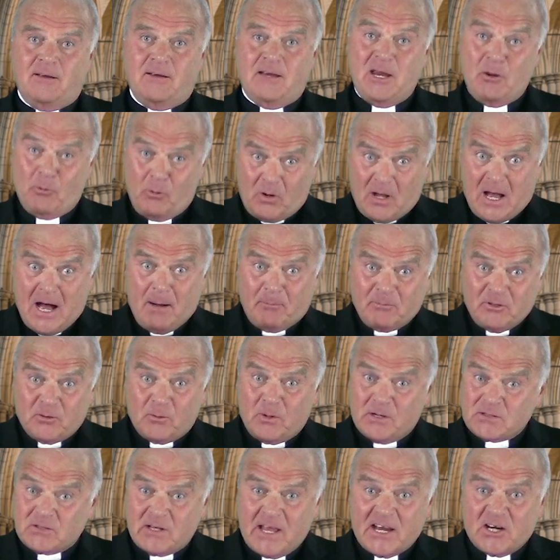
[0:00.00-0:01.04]
He will come to
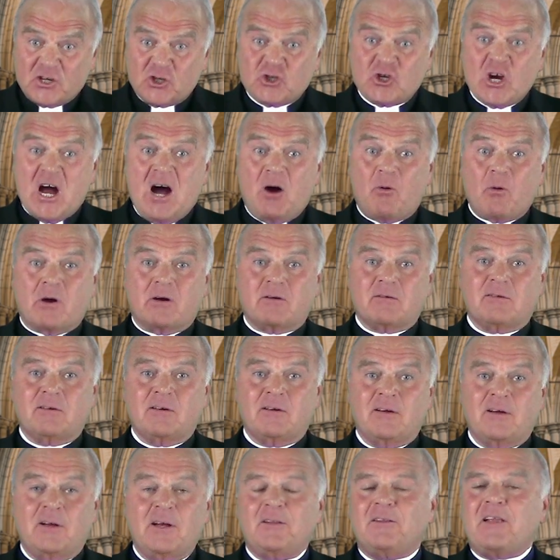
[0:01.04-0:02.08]
us like a shower,
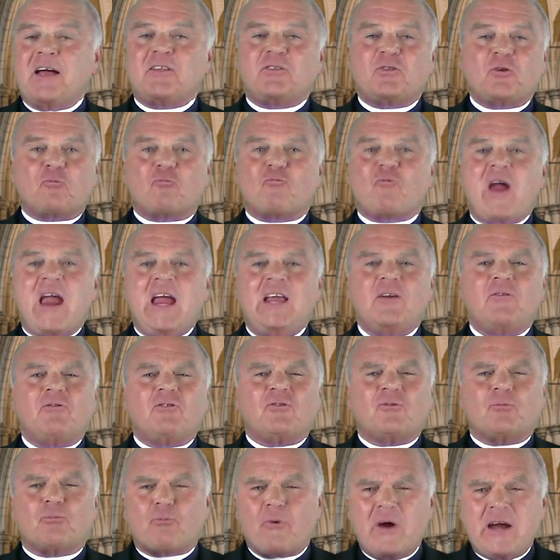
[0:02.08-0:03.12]
like the rain of
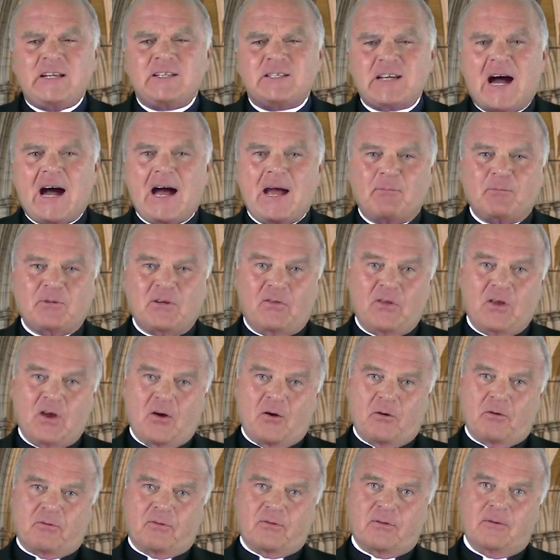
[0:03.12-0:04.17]
springtime to the
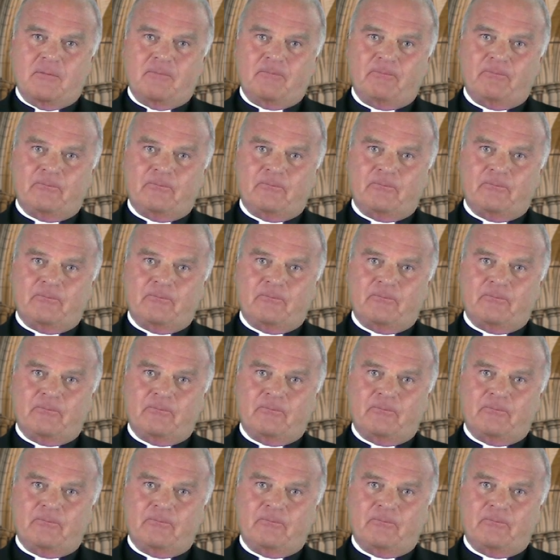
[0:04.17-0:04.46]
earth.